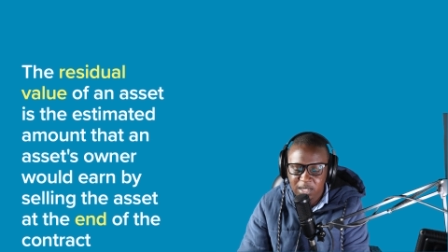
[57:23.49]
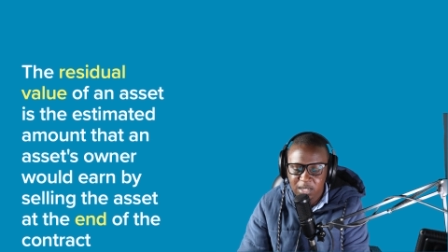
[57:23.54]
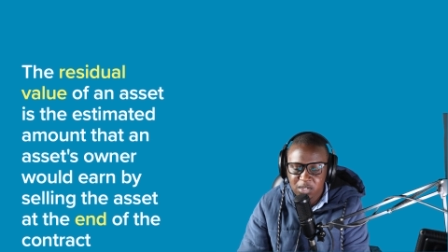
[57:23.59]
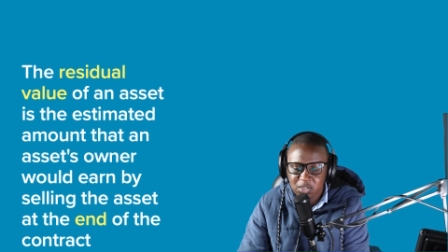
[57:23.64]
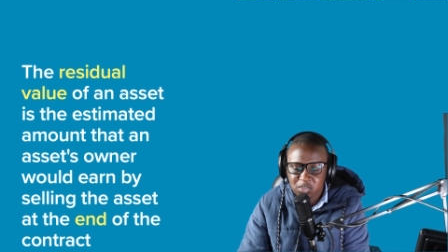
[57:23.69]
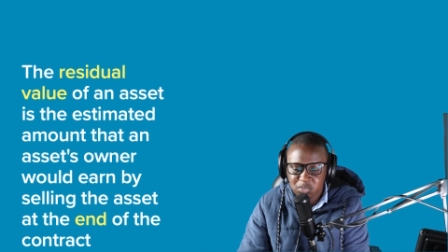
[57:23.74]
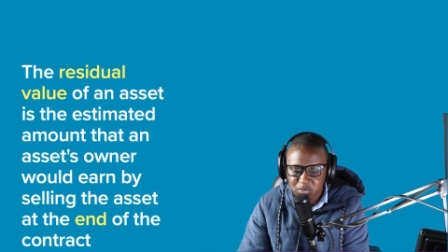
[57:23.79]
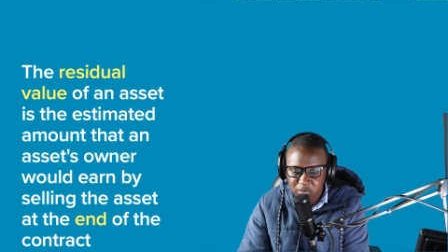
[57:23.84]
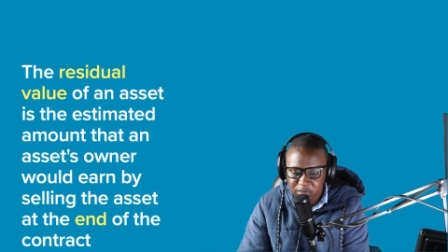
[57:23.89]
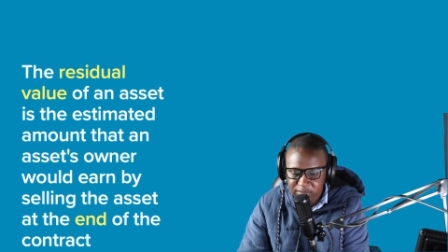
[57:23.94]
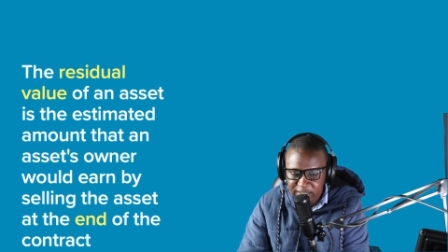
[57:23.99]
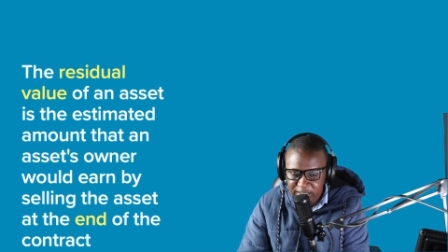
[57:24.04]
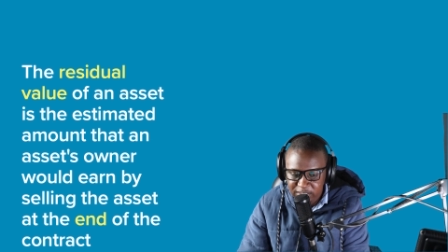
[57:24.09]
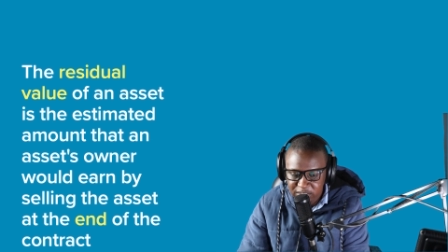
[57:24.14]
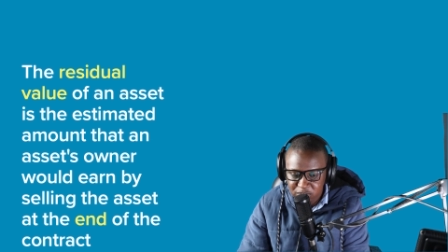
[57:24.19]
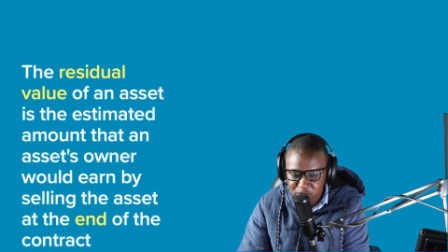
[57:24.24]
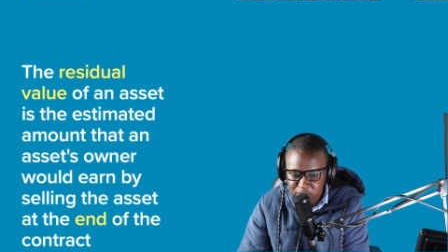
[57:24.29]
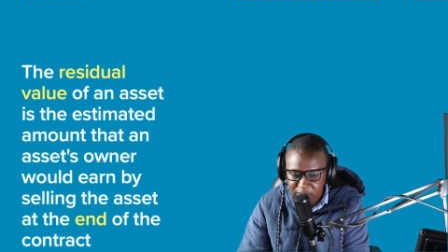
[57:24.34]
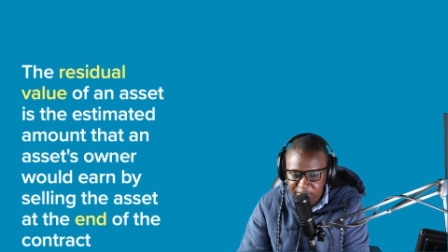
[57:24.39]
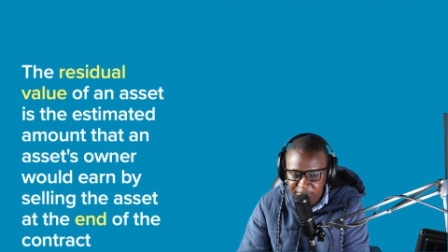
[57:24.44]
So the
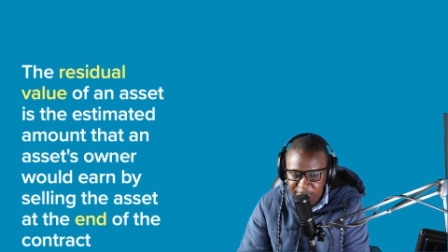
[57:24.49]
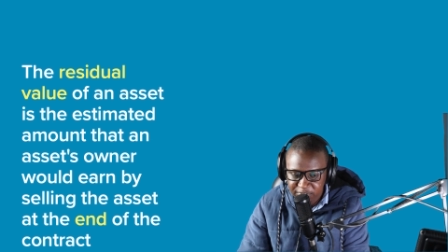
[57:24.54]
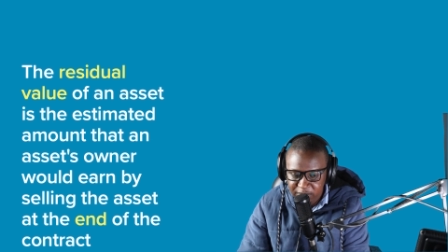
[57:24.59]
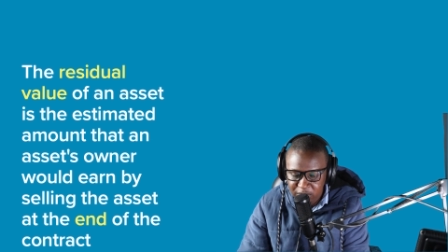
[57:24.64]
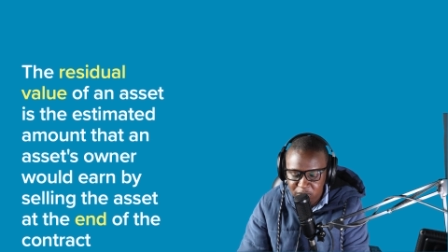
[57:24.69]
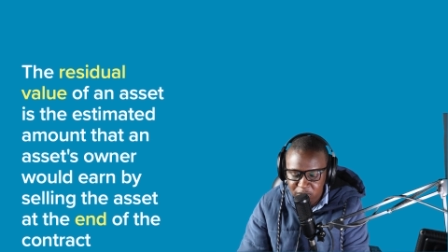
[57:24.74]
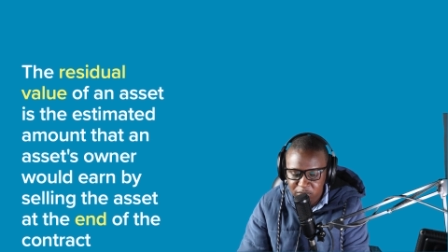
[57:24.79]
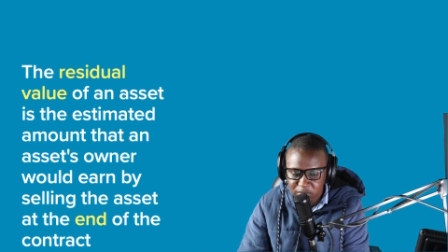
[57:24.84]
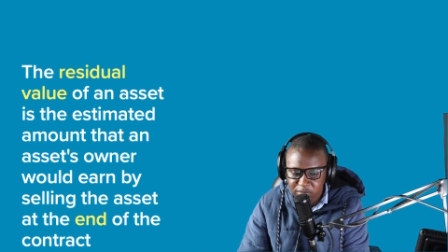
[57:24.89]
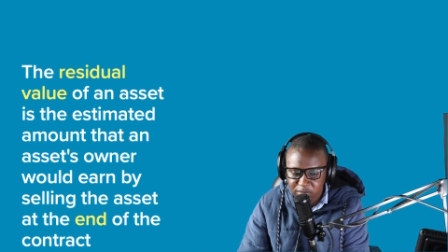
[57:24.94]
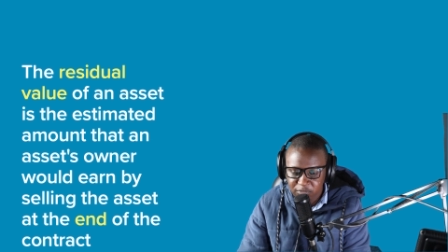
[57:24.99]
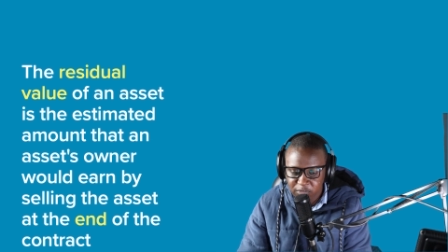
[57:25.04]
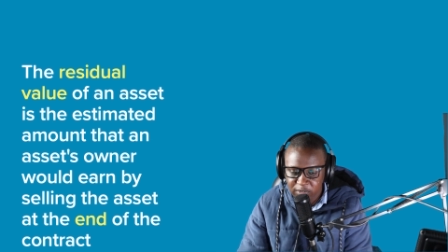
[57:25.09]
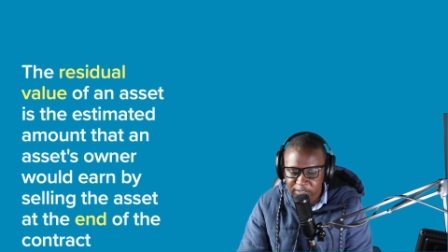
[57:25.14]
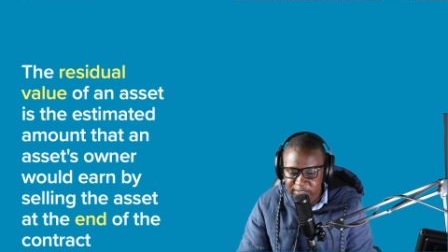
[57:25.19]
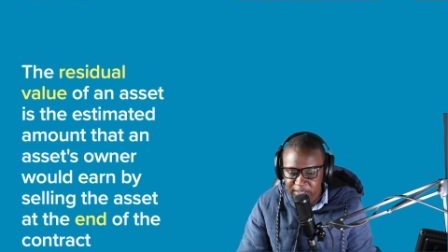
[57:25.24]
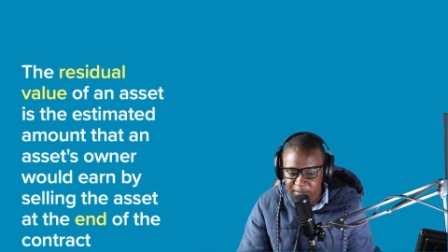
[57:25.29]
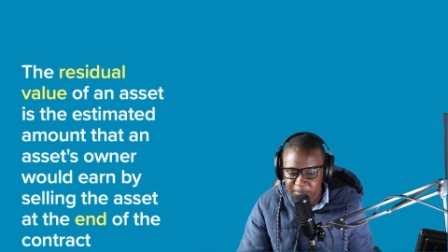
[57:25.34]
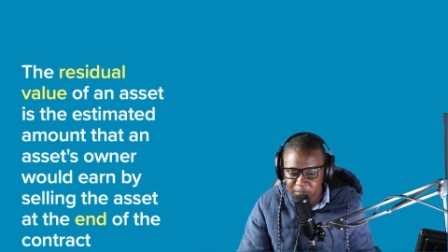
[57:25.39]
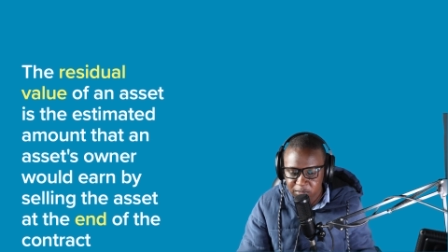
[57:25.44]
residual value, for
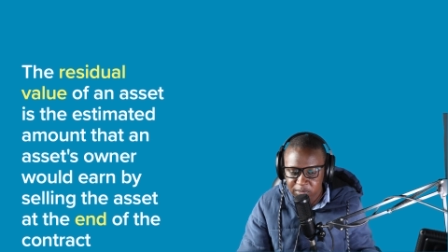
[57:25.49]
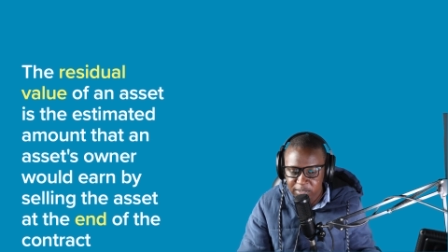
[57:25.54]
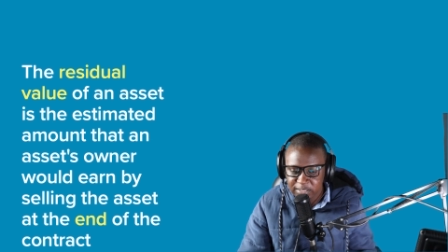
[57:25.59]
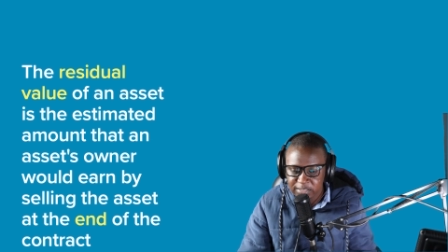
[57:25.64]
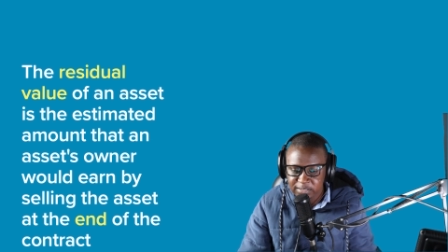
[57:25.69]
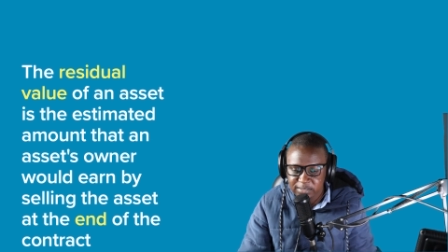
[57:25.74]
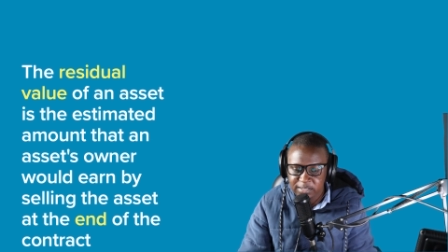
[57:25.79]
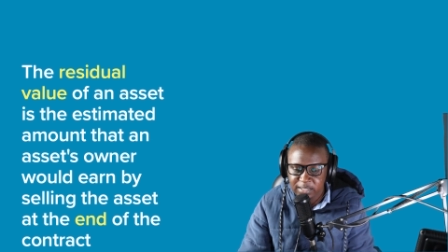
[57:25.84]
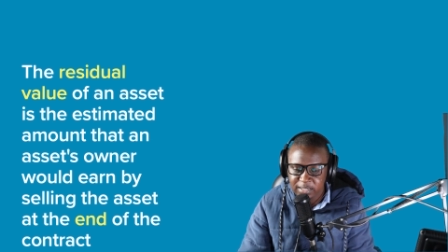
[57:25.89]
example, is